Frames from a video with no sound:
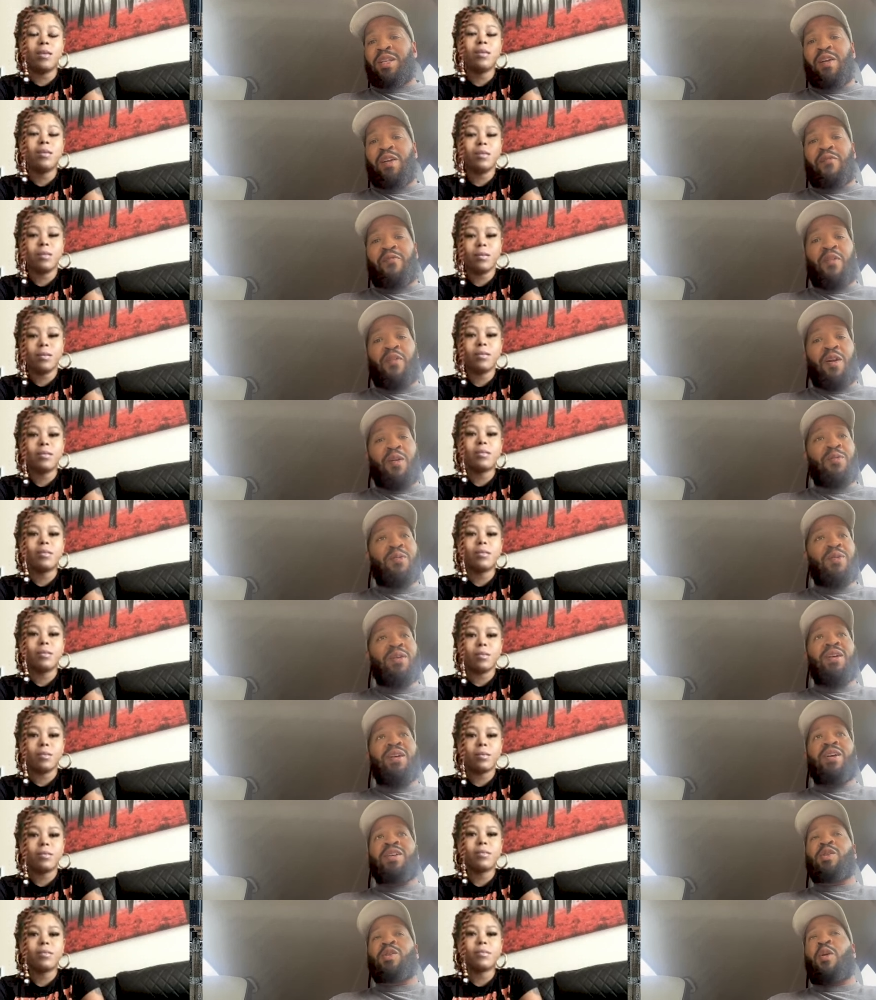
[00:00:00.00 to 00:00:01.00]
Speaker 1: look for.
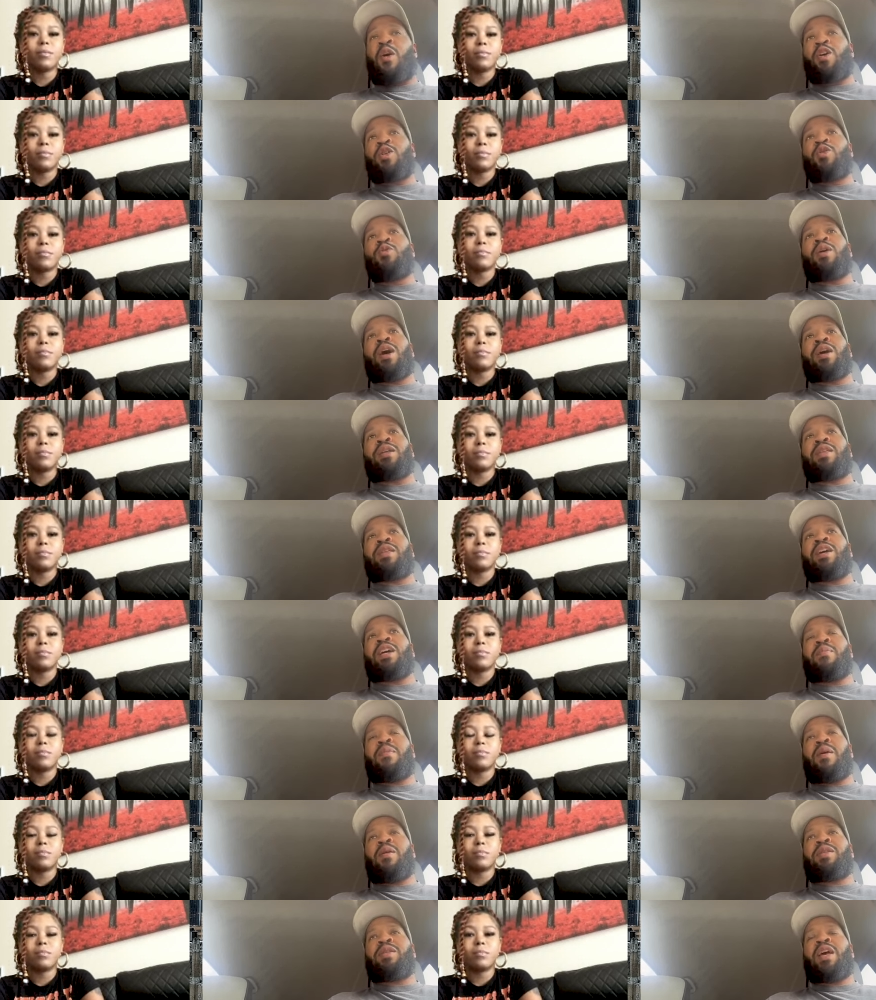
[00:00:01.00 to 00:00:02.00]
So are you like thinking
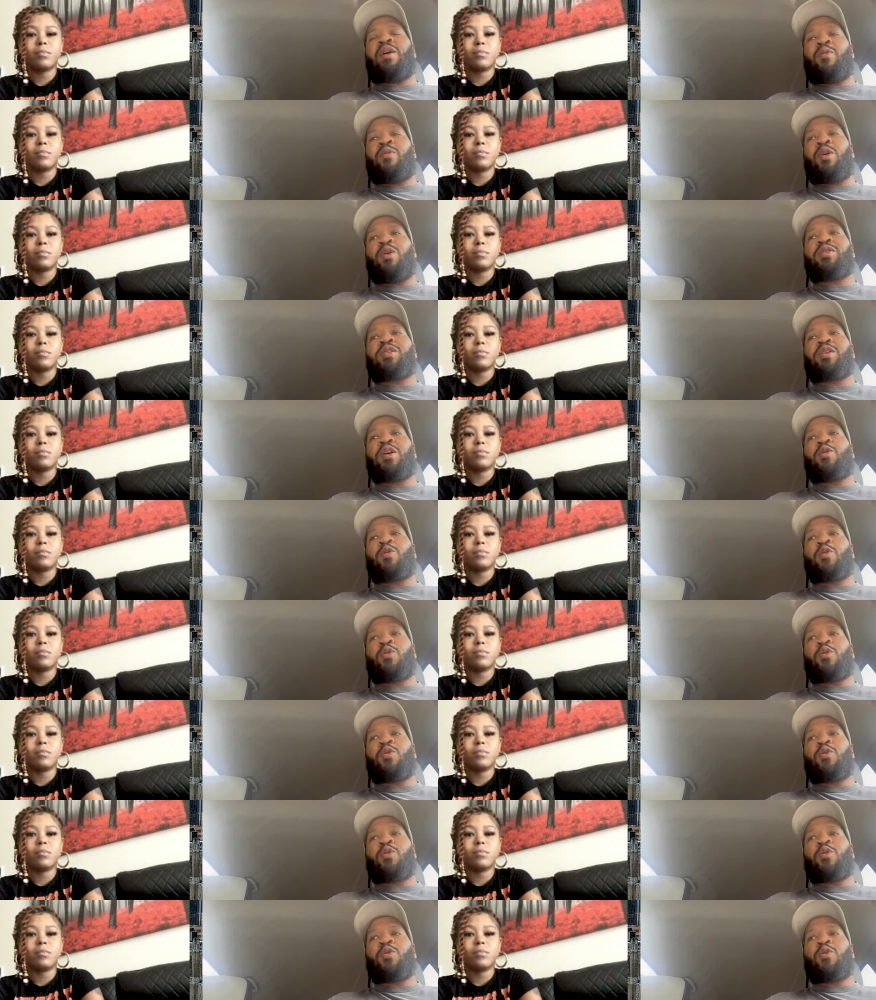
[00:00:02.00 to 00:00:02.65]
about that when your son